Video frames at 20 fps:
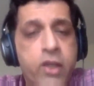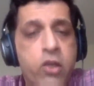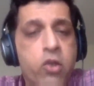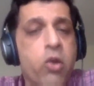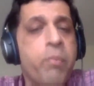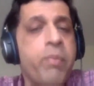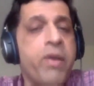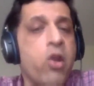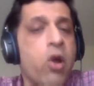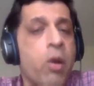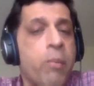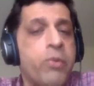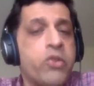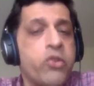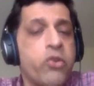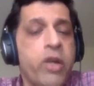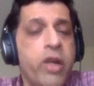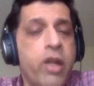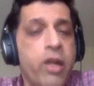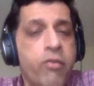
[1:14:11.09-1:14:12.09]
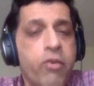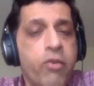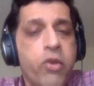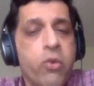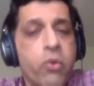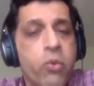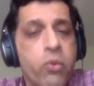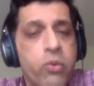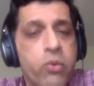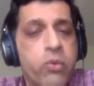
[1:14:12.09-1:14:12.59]
that they are facing could be an
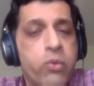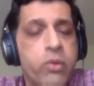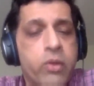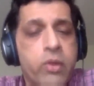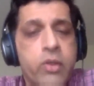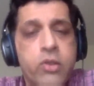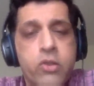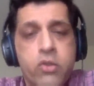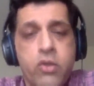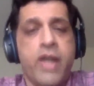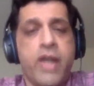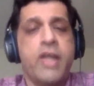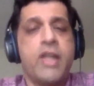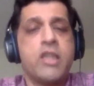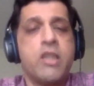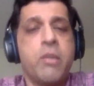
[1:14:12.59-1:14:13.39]
opportunity for you.